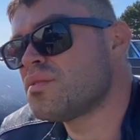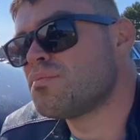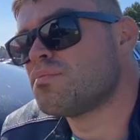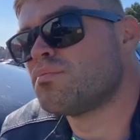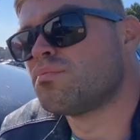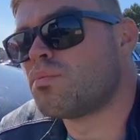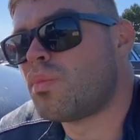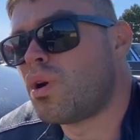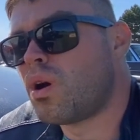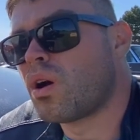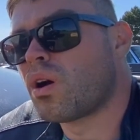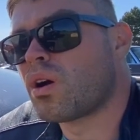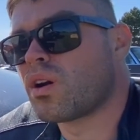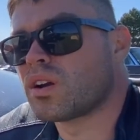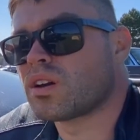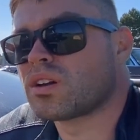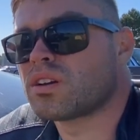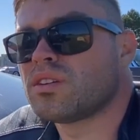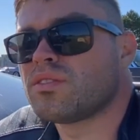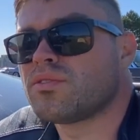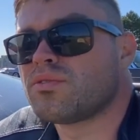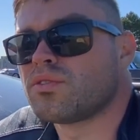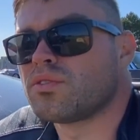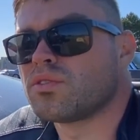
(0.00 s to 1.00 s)
mark
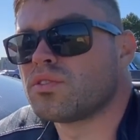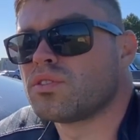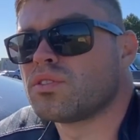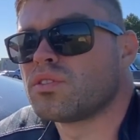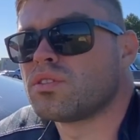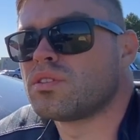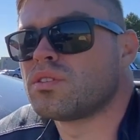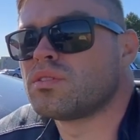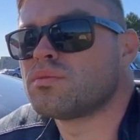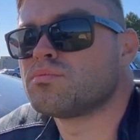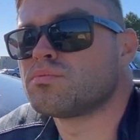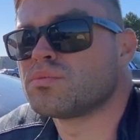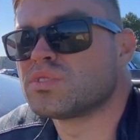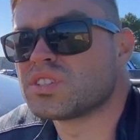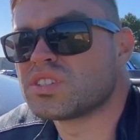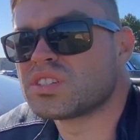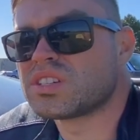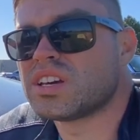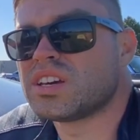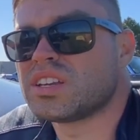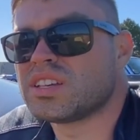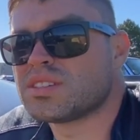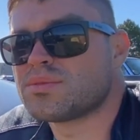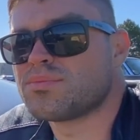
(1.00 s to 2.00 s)
for
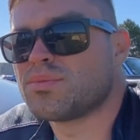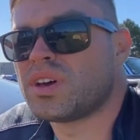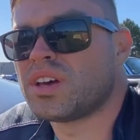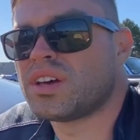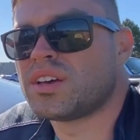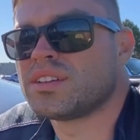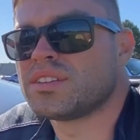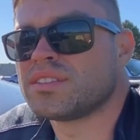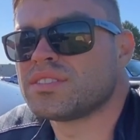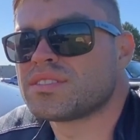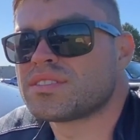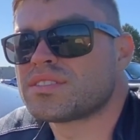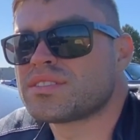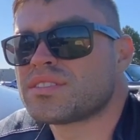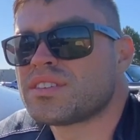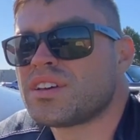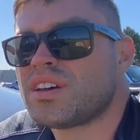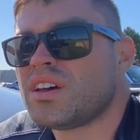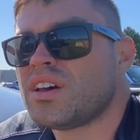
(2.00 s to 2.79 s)
Mercedes-Benz